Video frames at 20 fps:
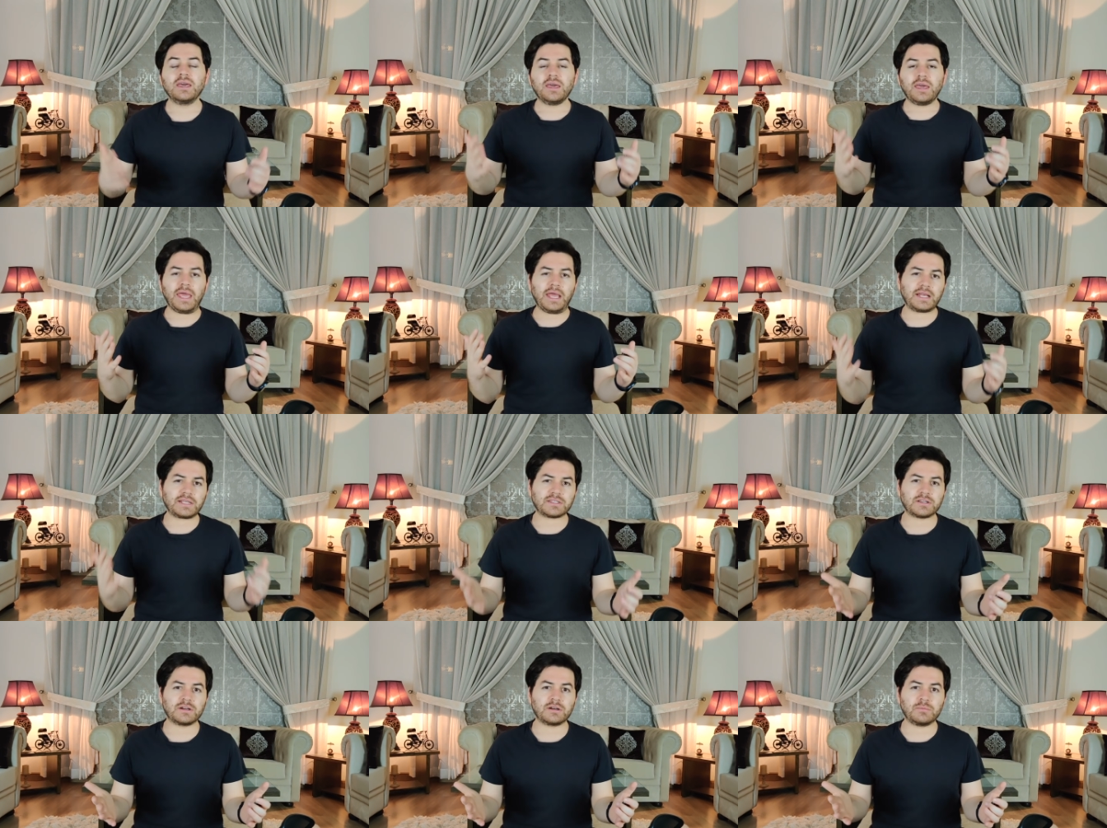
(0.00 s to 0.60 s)

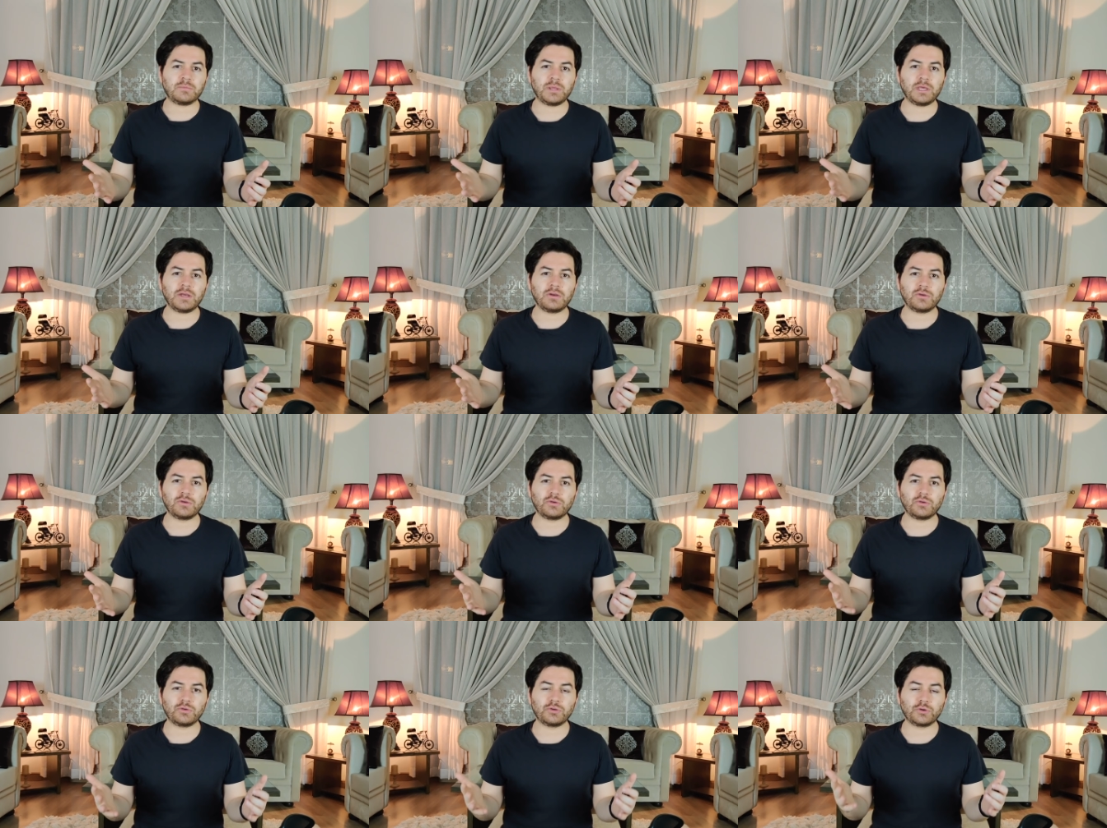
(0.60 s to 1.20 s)
XRP
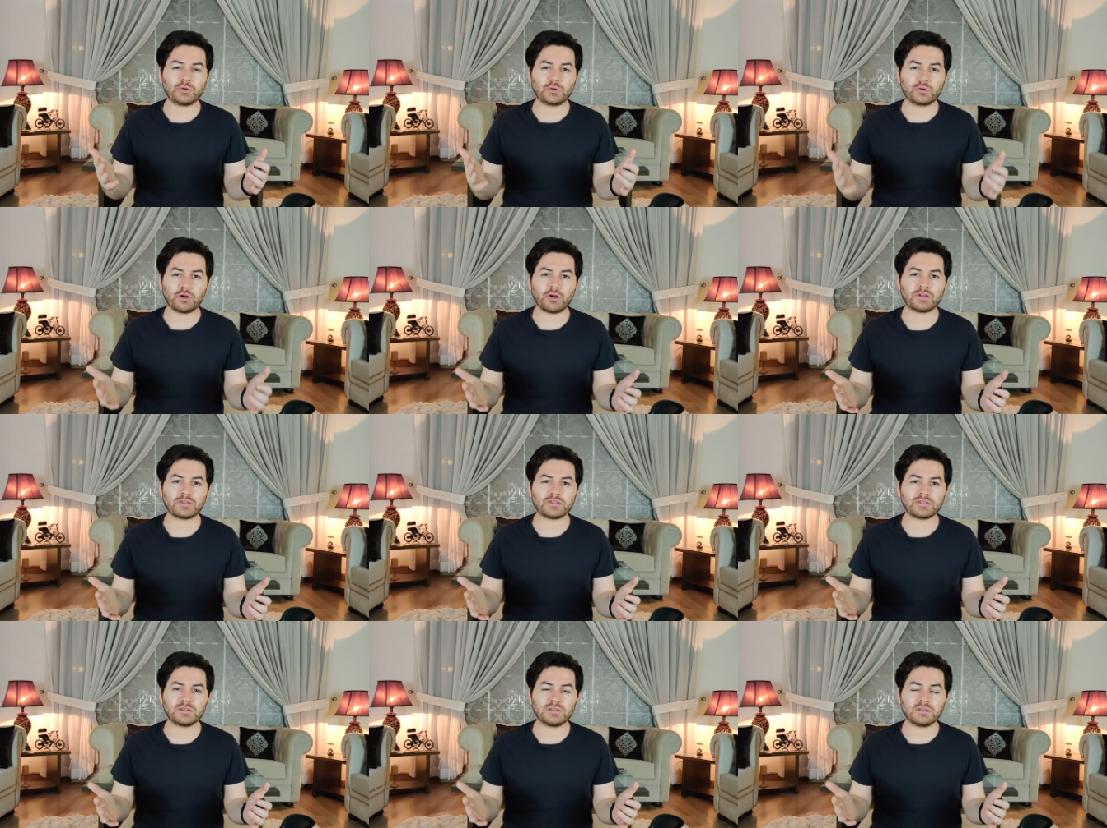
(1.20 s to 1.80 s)
could
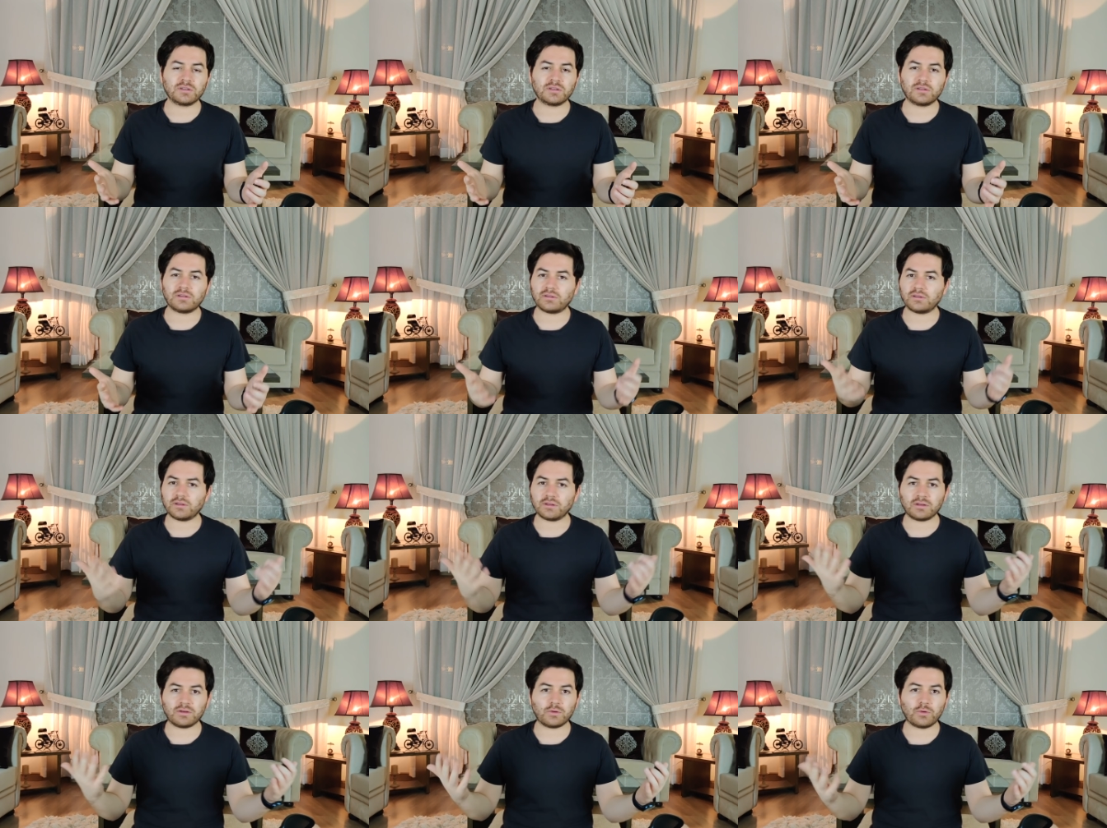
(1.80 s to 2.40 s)
cross
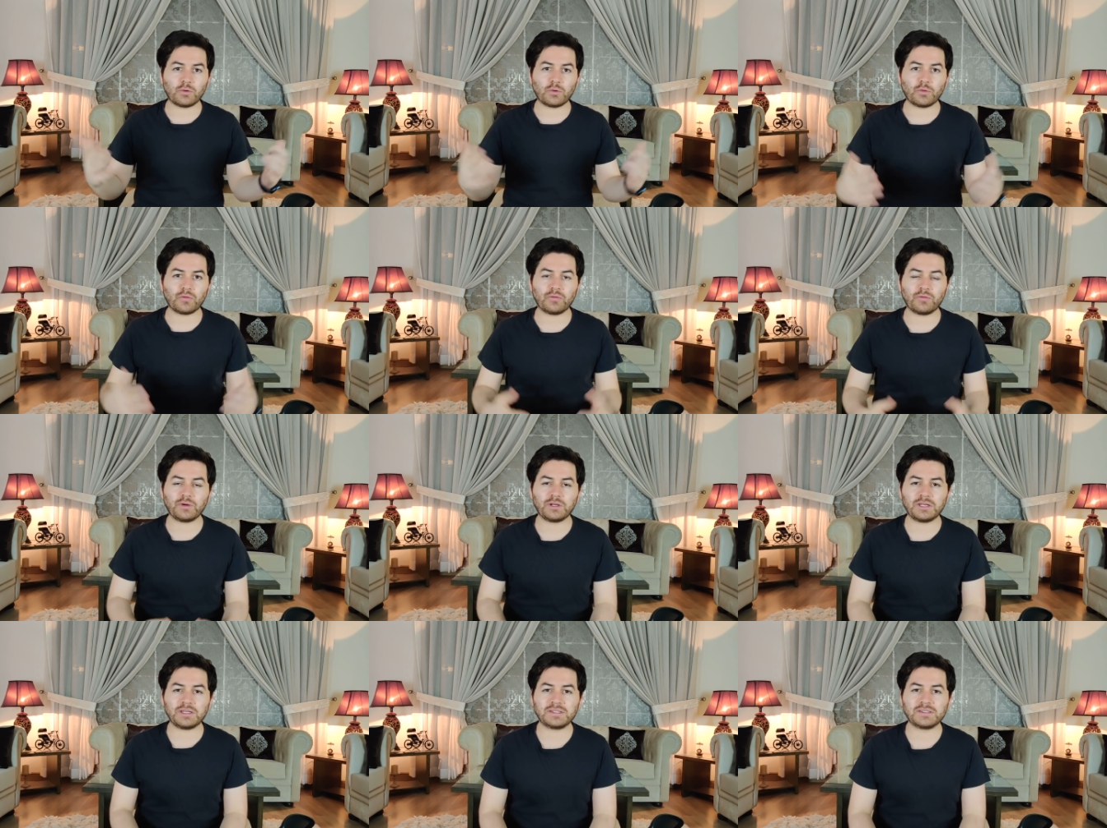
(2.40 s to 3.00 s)
or
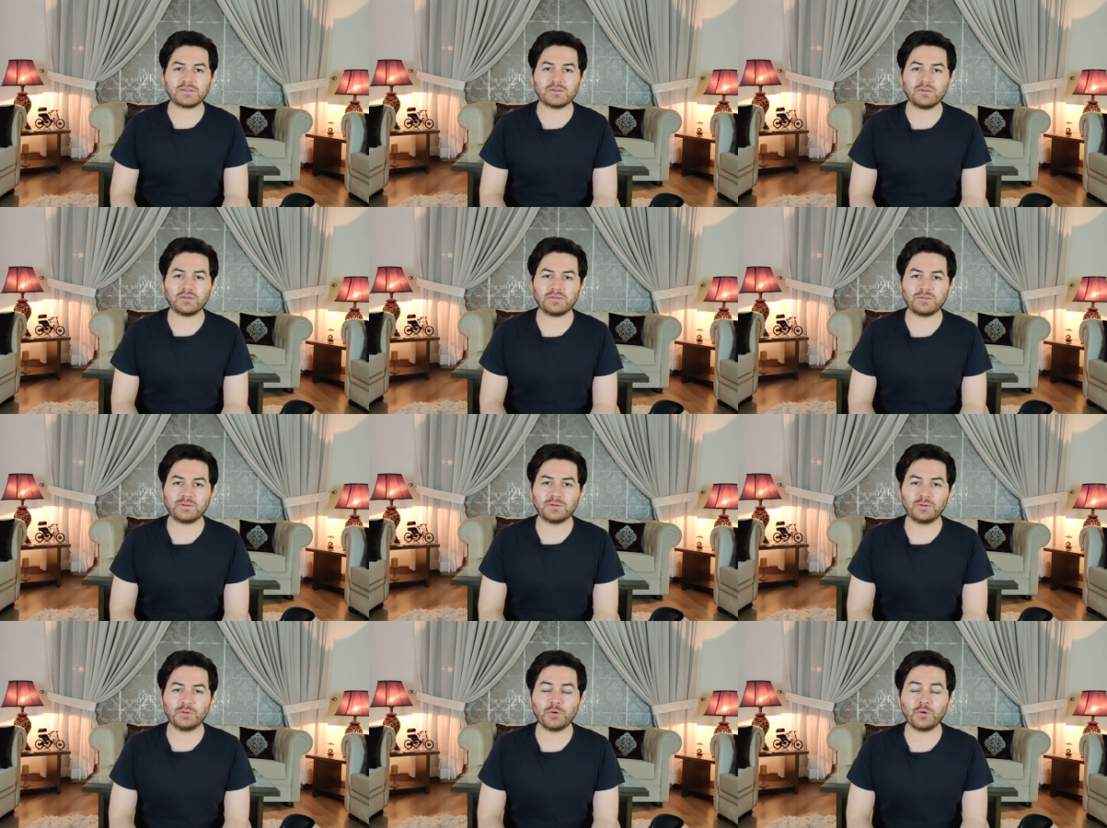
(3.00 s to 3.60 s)
what is
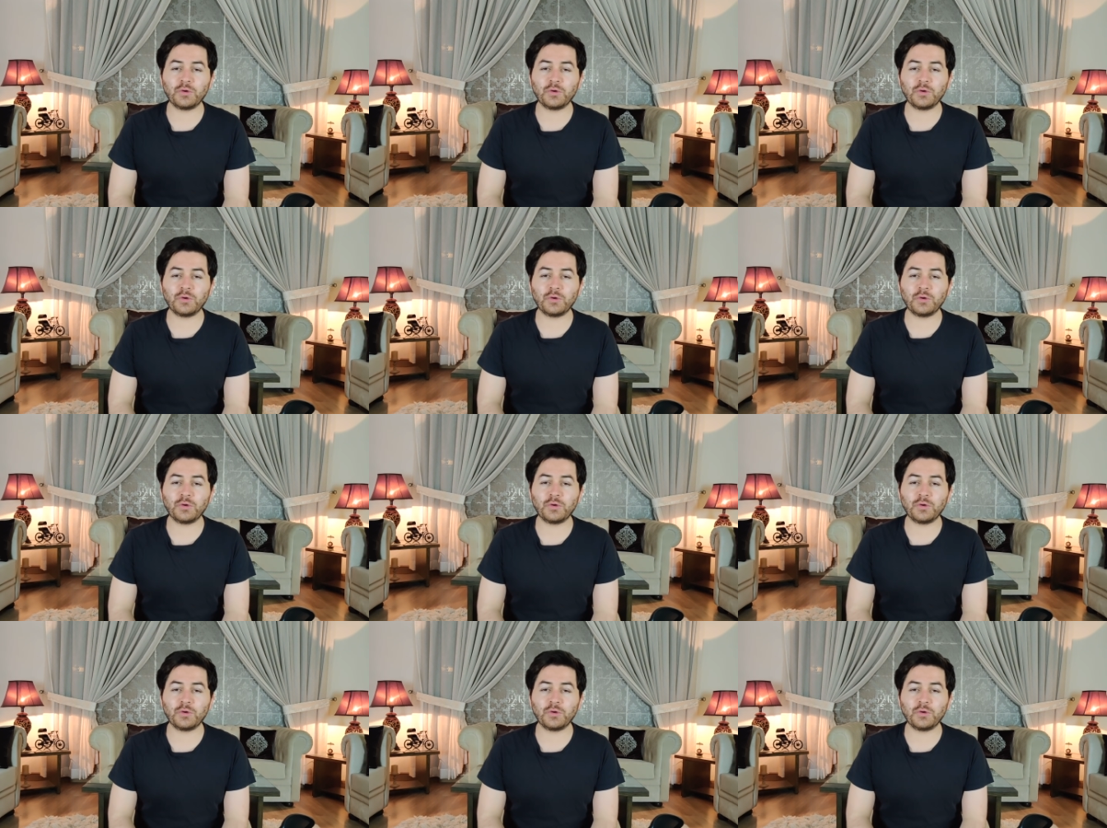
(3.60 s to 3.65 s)
known